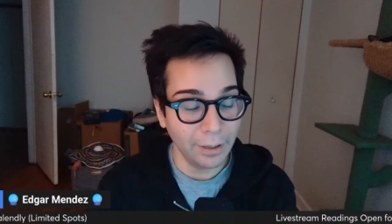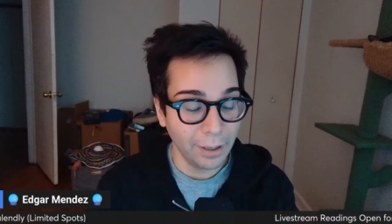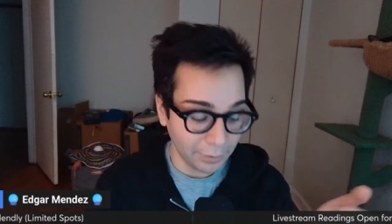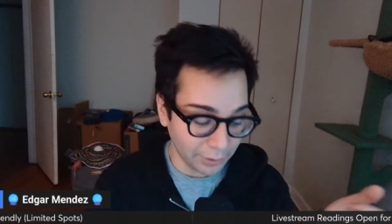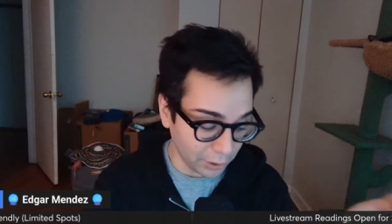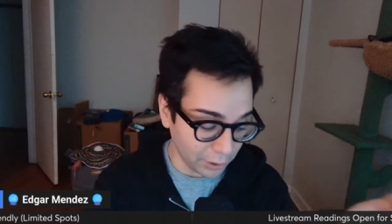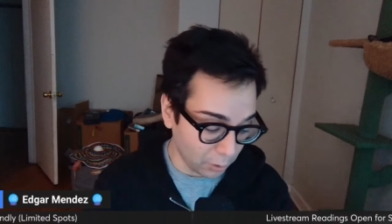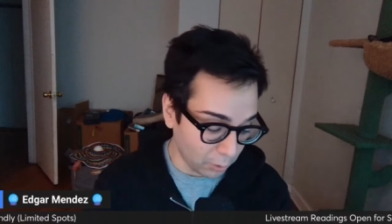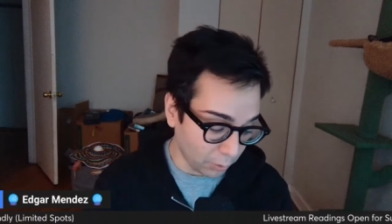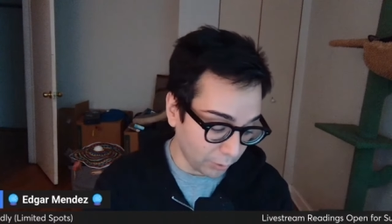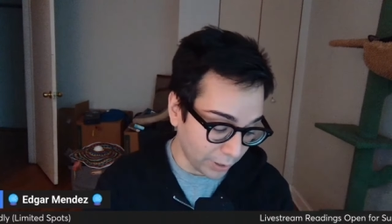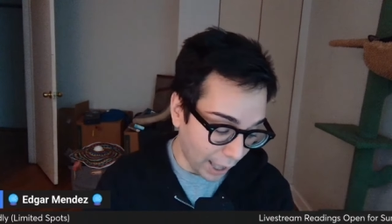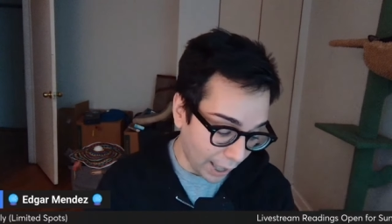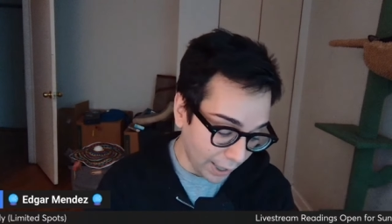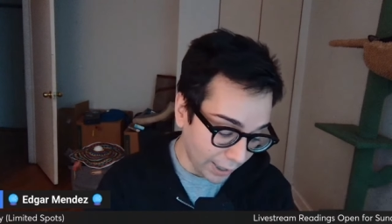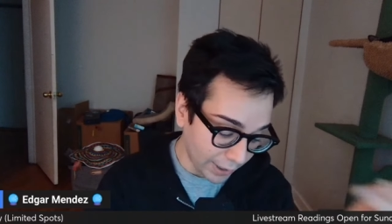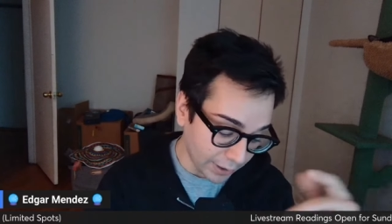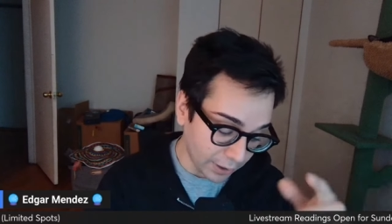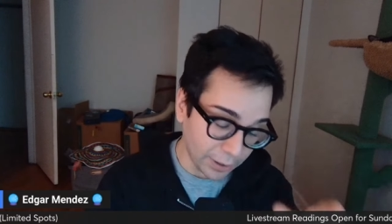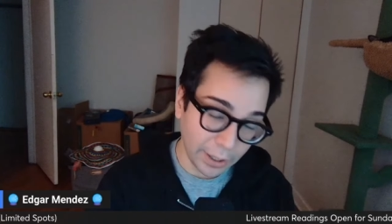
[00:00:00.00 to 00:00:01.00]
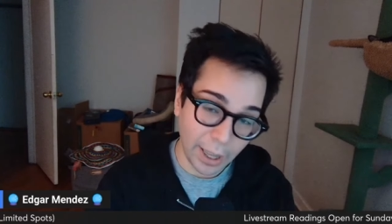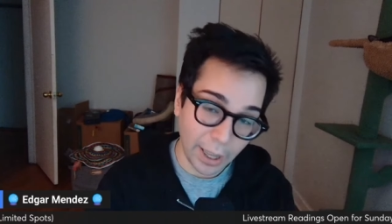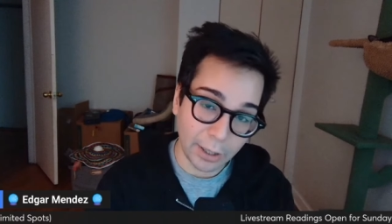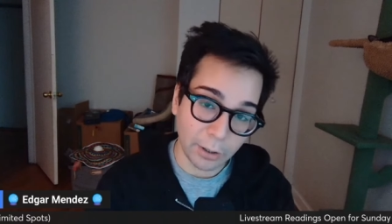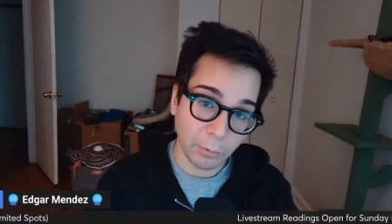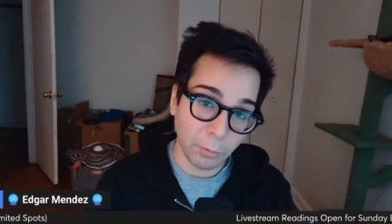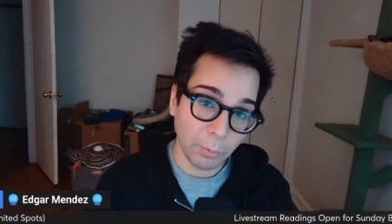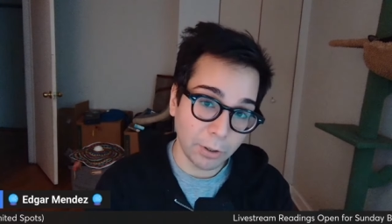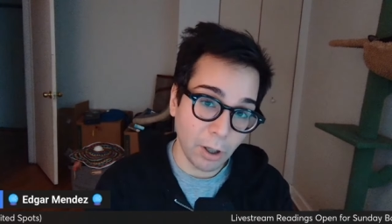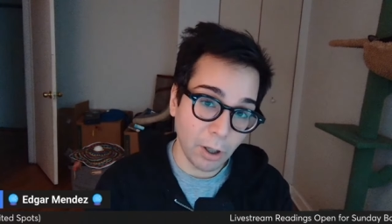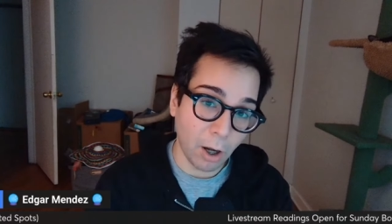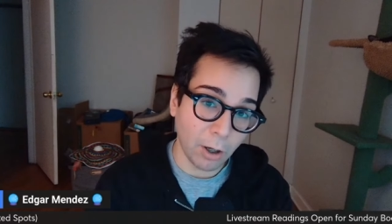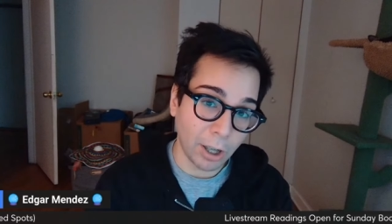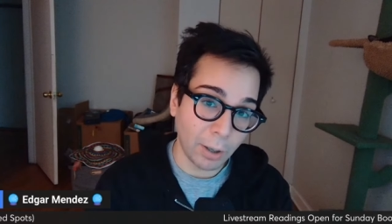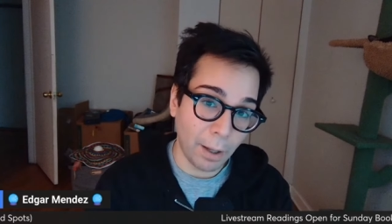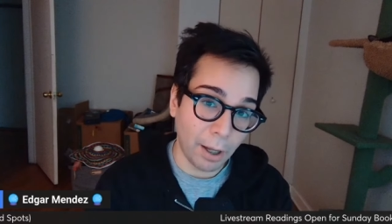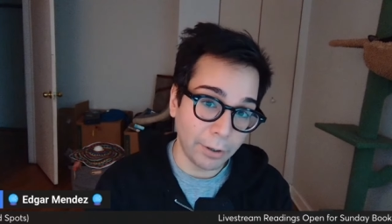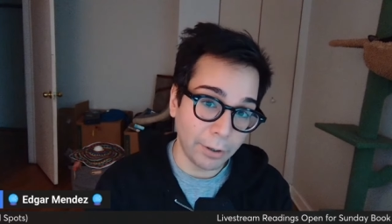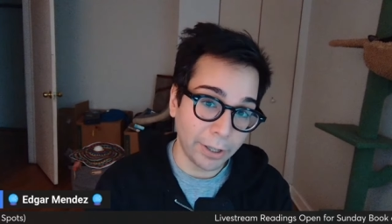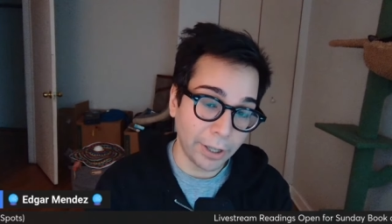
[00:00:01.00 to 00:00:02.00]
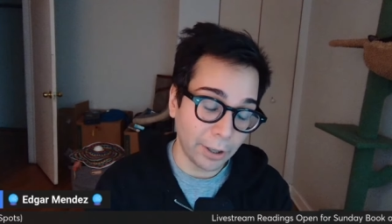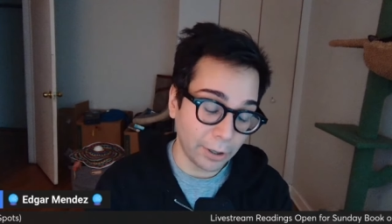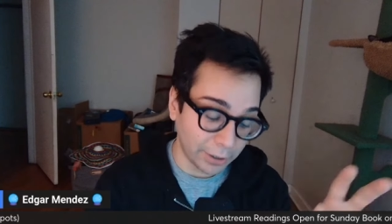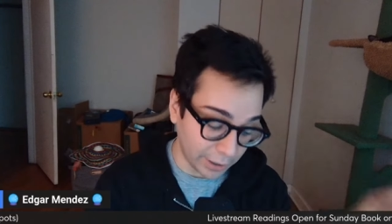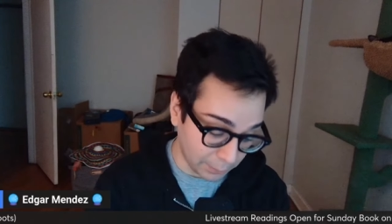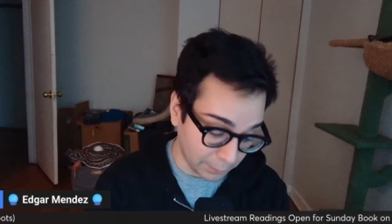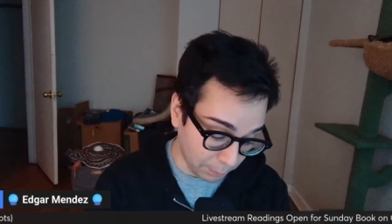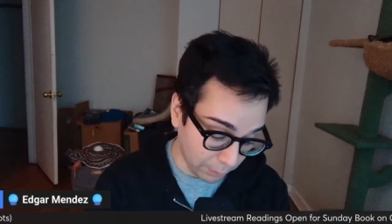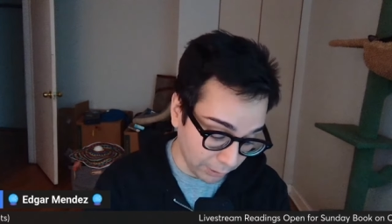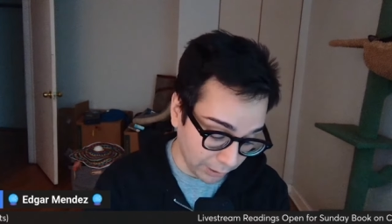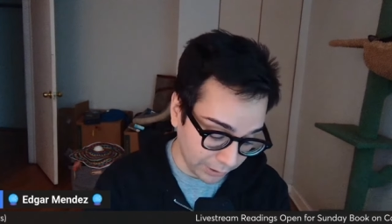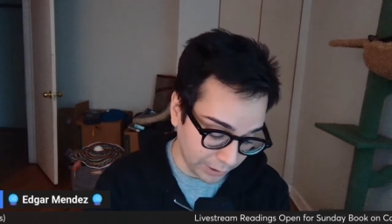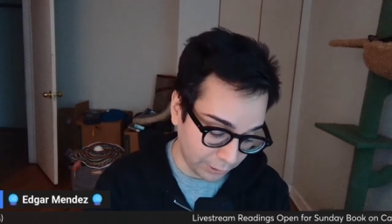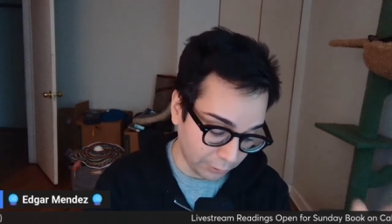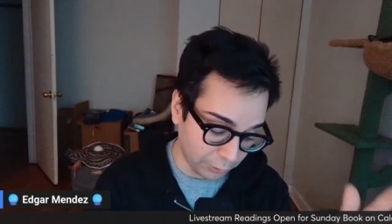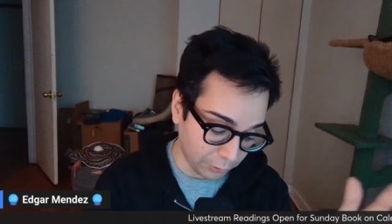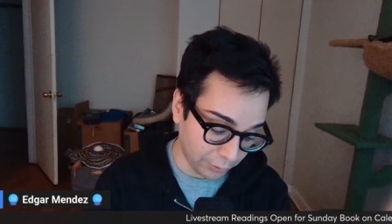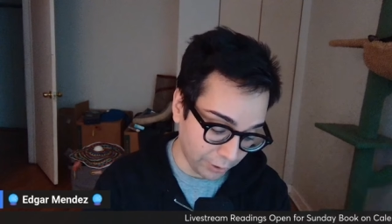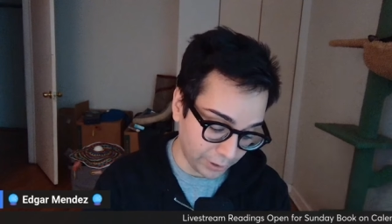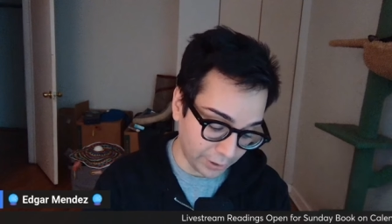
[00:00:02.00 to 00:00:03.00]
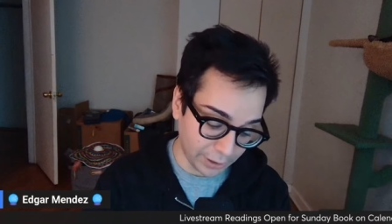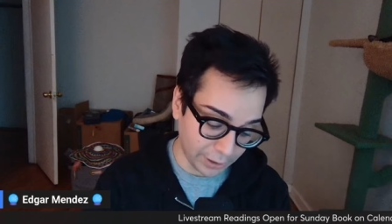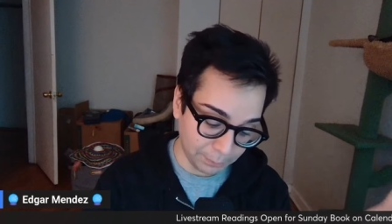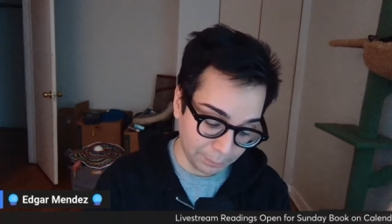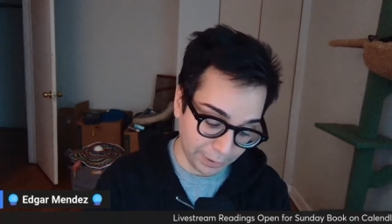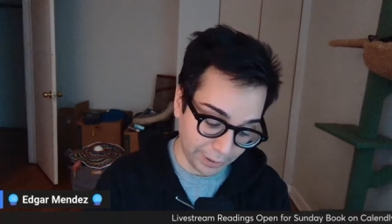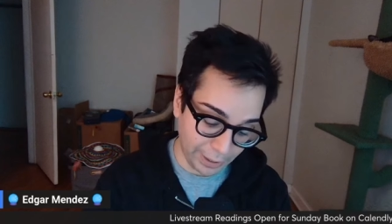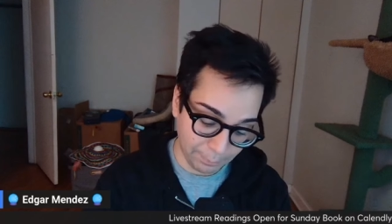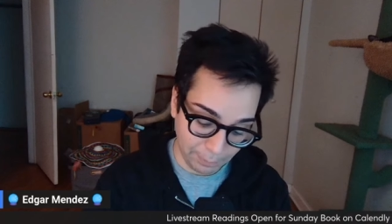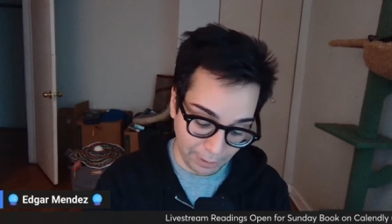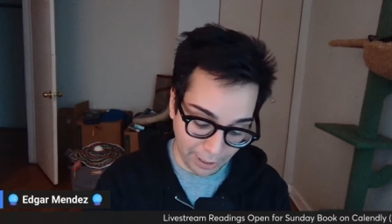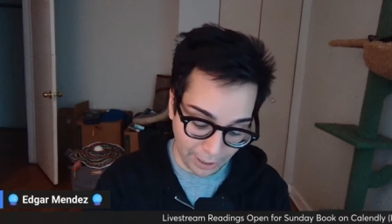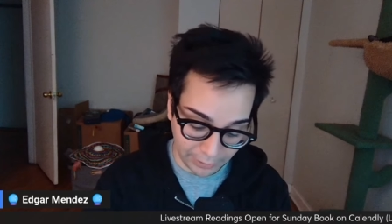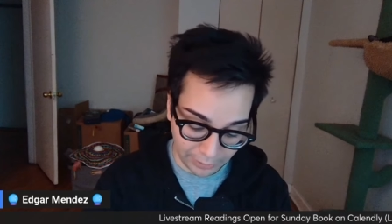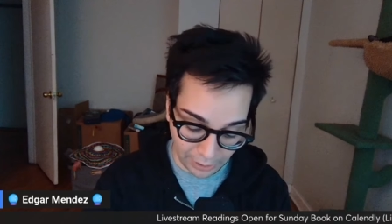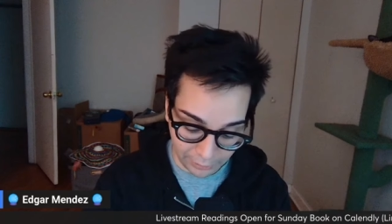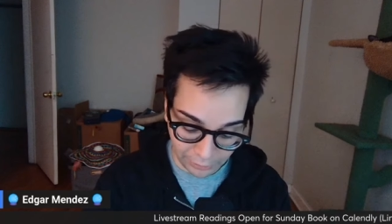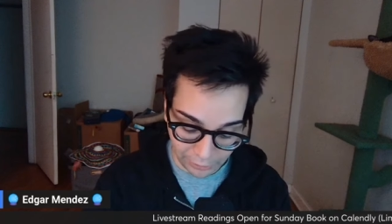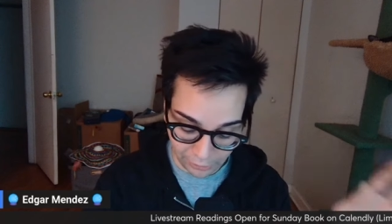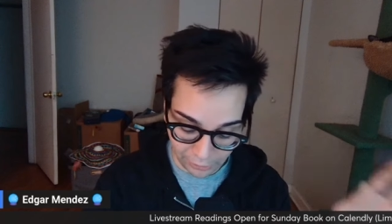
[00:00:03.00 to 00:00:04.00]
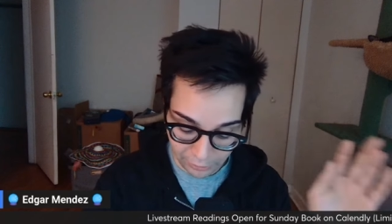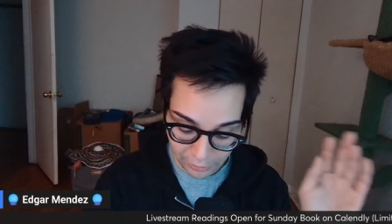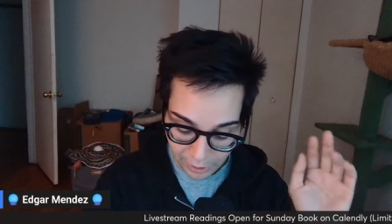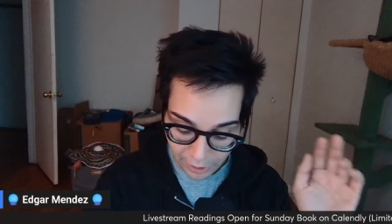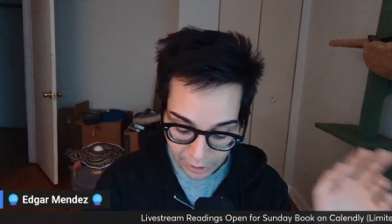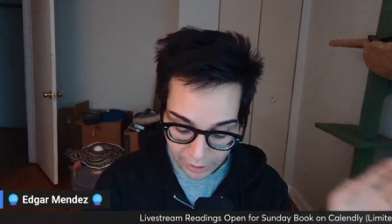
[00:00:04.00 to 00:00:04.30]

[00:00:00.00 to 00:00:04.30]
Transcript: So that is that's what we're talking about here. It's this person who created this big impact on you.